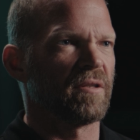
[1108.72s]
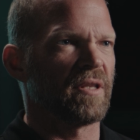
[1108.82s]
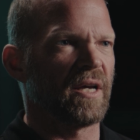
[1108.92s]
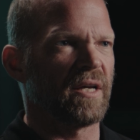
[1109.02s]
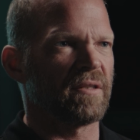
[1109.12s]

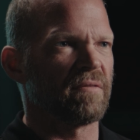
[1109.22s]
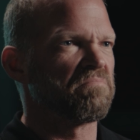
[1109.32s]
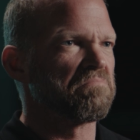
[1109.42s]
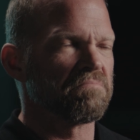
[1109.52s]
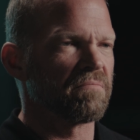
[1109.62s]
that
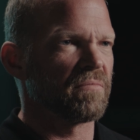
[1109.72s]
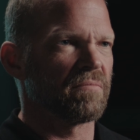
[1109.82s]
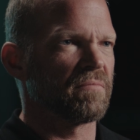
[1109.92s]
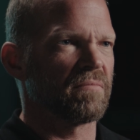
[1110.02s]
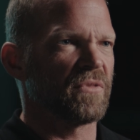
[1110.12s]

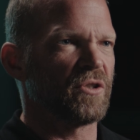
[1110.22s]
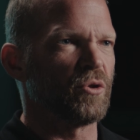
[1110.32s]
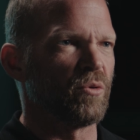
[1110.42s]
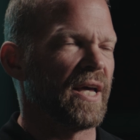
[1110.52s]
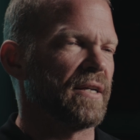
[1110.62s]

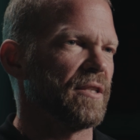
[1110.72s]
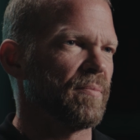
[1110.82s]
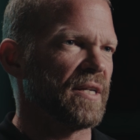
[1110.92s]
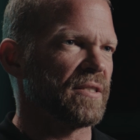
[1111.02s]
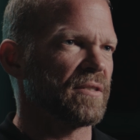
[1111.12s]
you like the
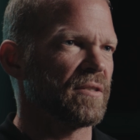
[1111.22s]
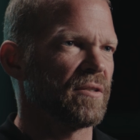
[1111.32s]
best.